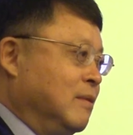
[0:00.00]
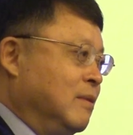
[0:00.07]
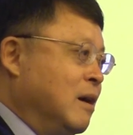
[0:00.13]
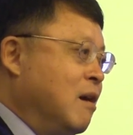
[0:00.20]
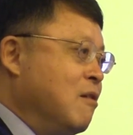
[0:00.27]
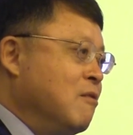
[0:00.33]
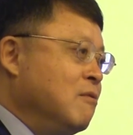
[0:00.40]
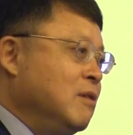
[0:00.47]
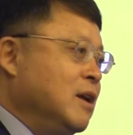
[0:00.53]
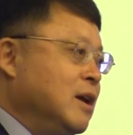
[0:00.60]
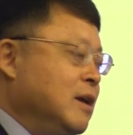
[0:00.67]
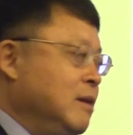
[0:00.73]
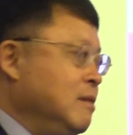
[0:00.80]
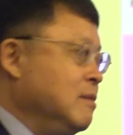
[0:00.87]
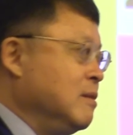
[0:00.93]
not
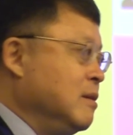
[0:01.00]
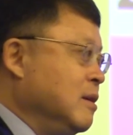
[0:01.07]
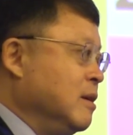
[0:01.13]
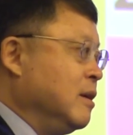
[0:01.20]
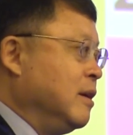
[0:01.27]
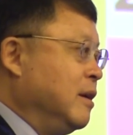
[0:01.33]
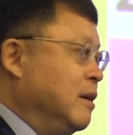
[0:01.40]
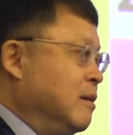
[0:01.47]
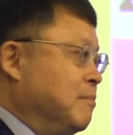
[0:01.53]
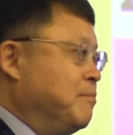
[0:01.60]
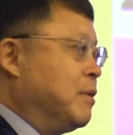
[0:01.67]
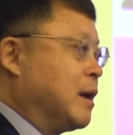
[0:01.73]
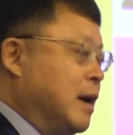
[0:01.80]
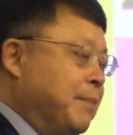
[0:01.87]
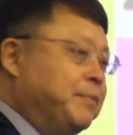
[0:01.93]
only
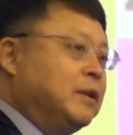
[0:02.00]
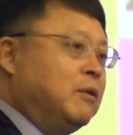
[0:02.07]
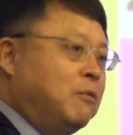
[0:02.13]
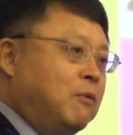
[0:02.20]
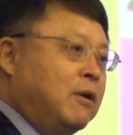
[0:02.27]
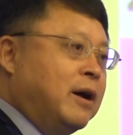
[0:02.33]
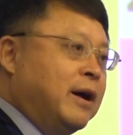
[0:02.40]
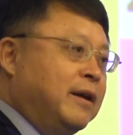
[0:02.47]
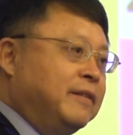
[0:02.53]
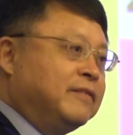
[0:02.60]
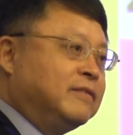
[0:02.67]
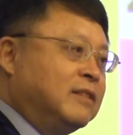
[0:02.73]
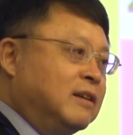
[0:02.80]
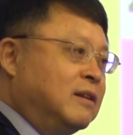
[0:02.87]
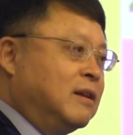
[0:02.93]
per capita
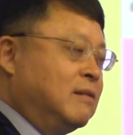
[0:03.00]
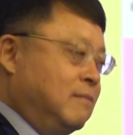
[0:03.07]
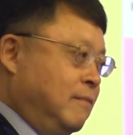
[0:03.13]
wise the,